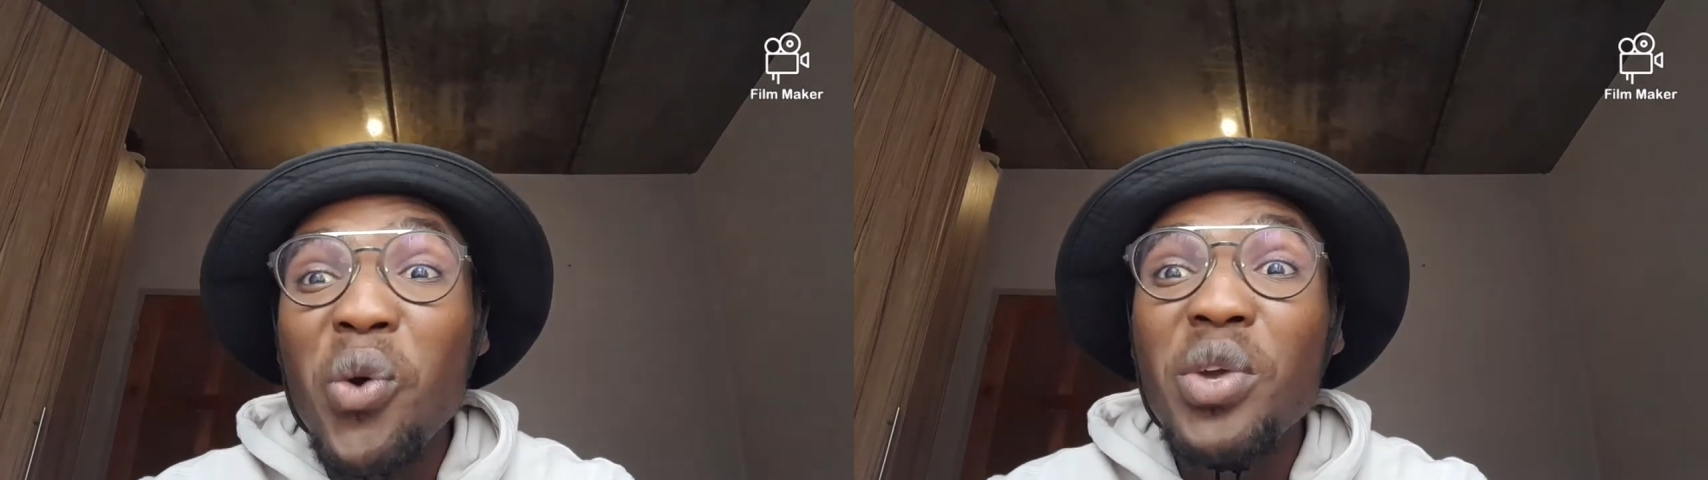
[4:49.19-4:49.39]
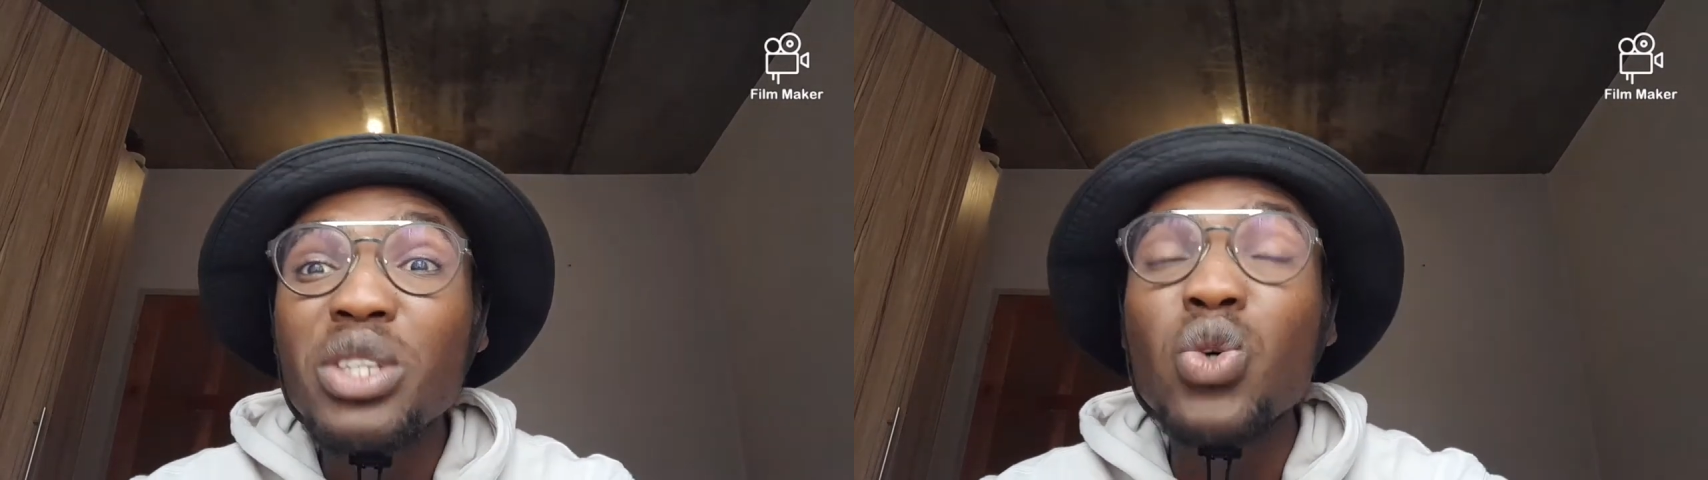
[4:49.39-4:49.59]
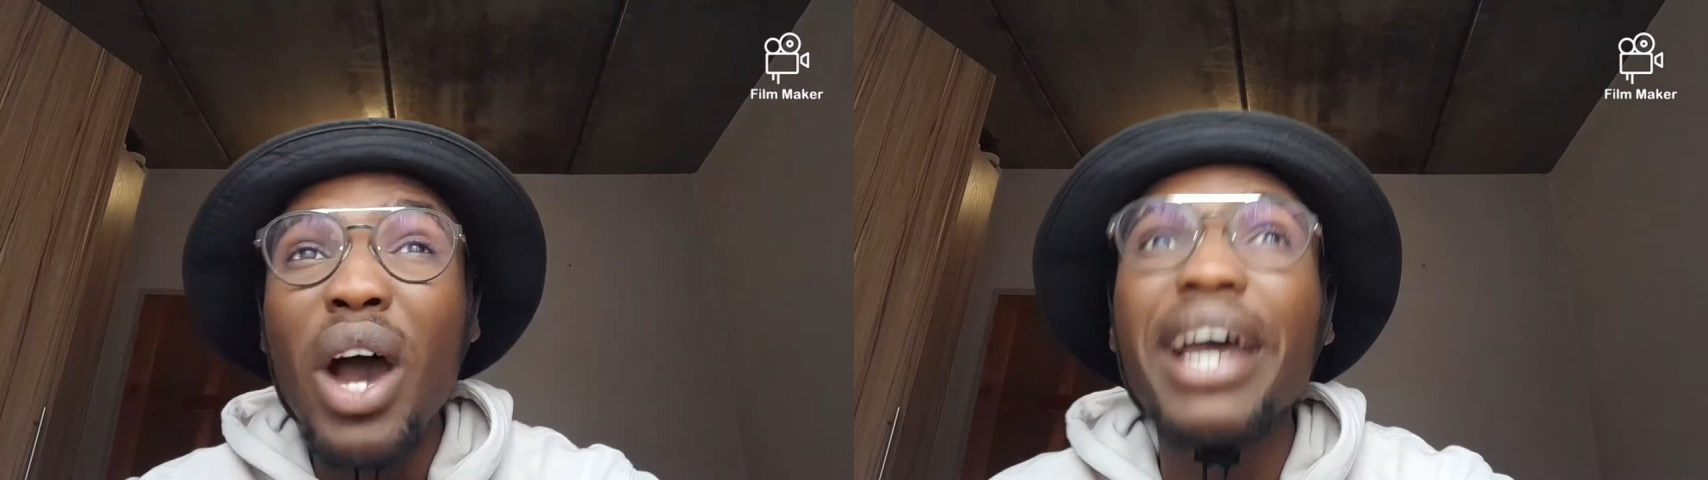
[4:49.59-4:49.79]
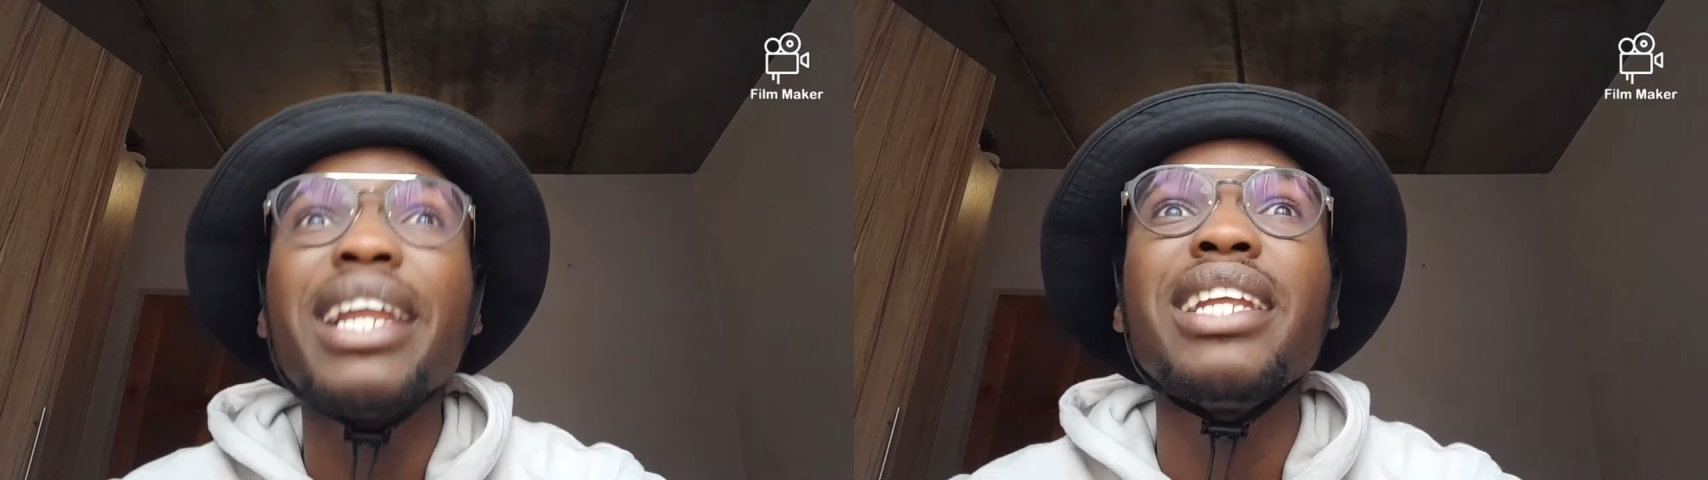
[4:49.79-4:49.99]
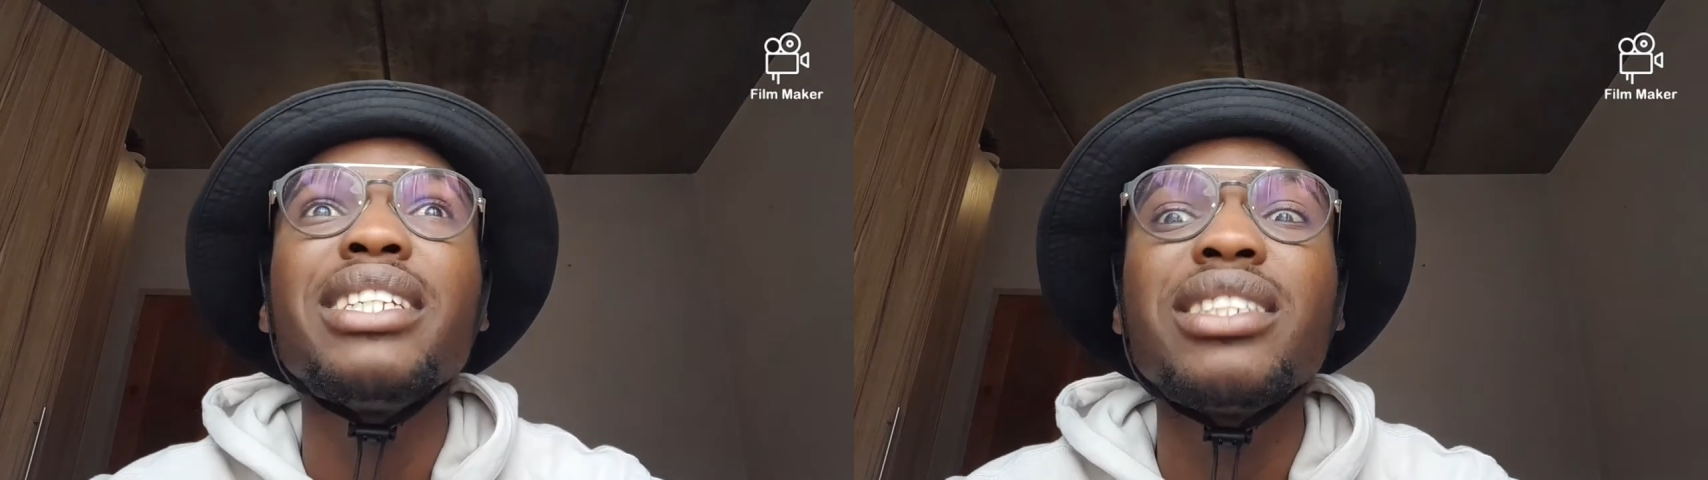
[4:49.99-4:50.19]
going to
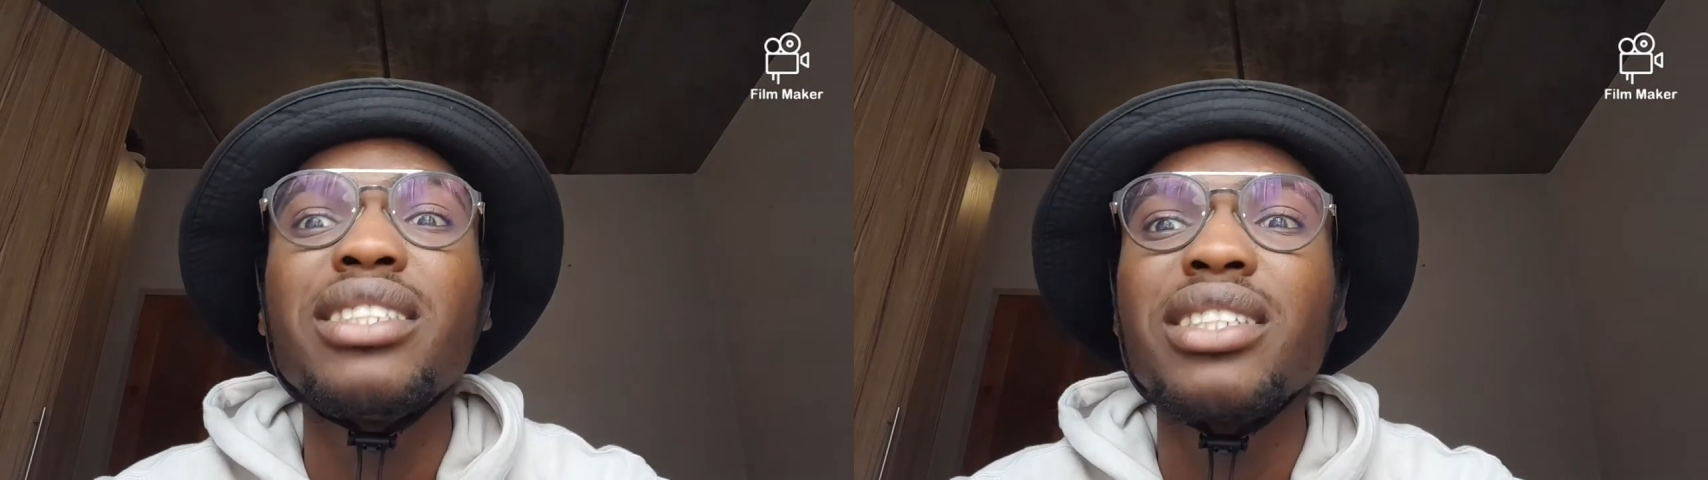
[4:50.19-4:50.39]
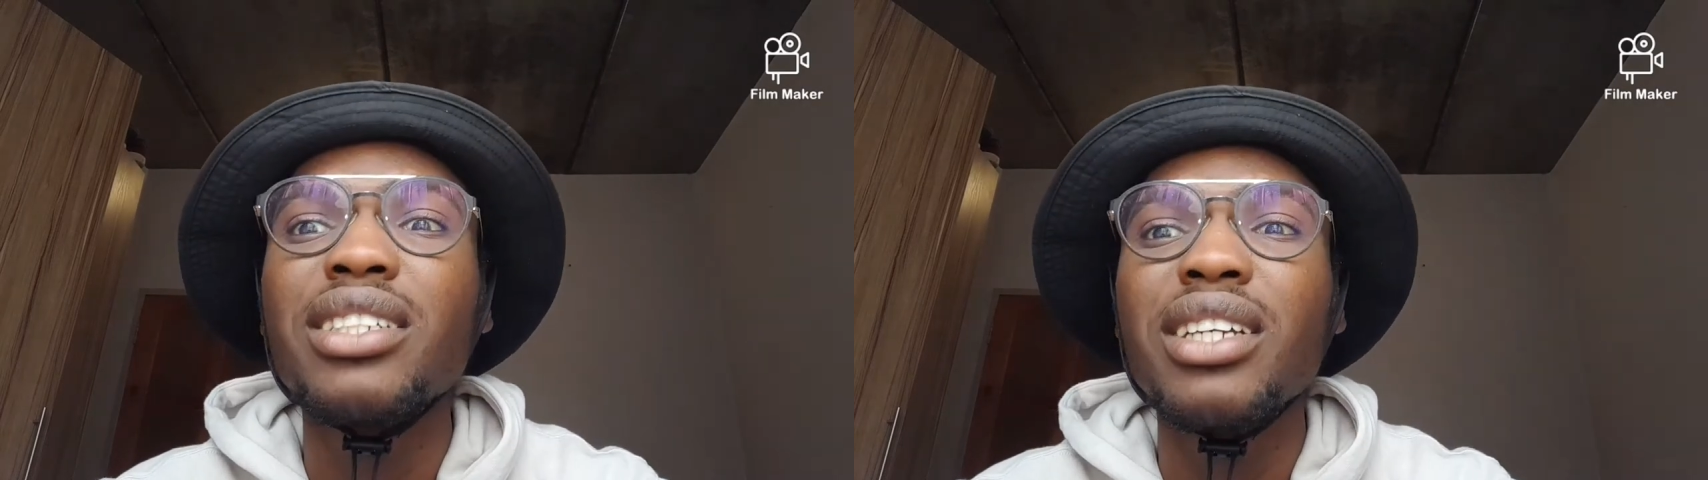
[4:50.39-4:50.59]
Ireland.